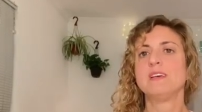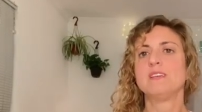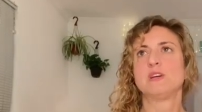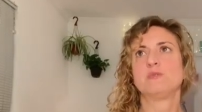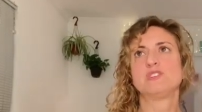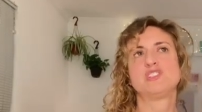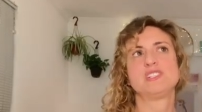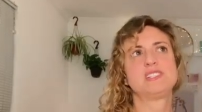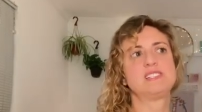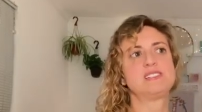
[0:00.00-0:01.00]
There was
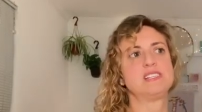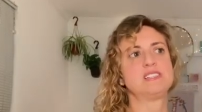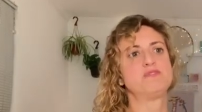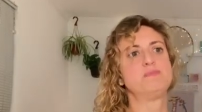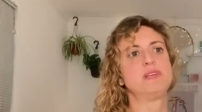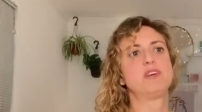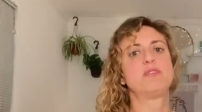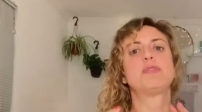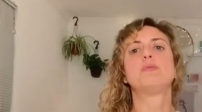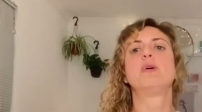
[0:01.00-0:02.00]
just a sense of being
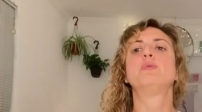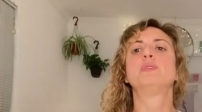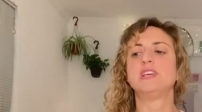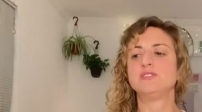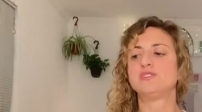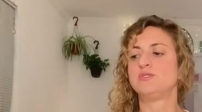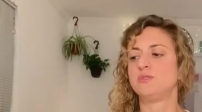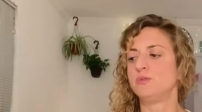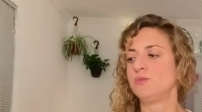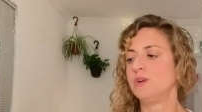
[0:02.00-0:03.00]
thrown
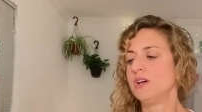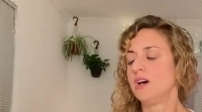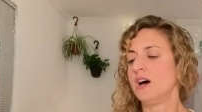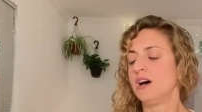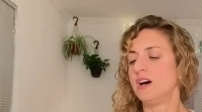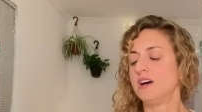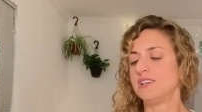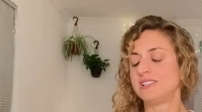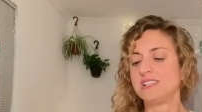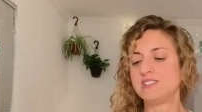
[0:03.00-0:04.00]
into uh, a
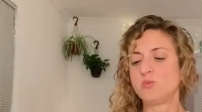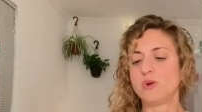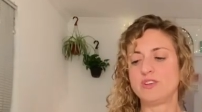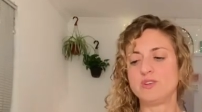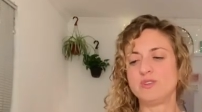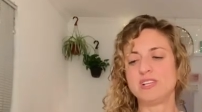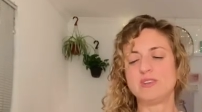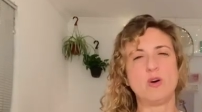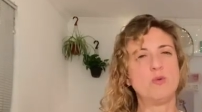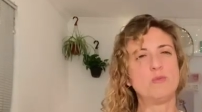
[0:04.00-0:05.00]
sense where you
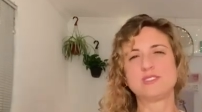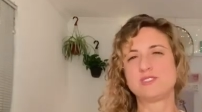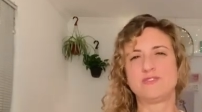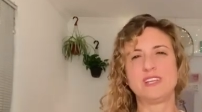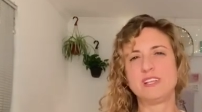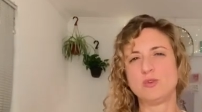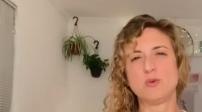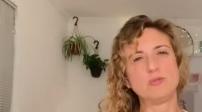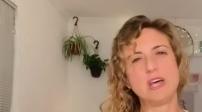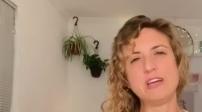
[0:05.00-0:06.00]
didn't almost fit in your
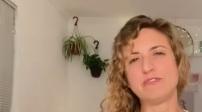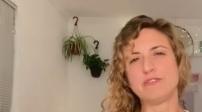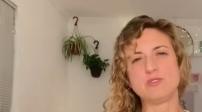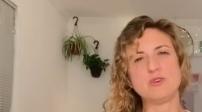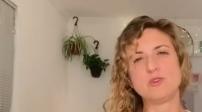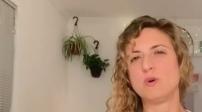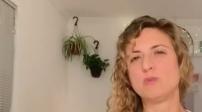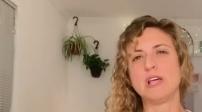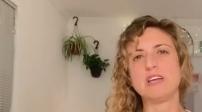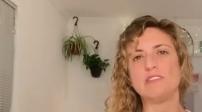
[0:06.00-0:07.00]
own life or know your own life.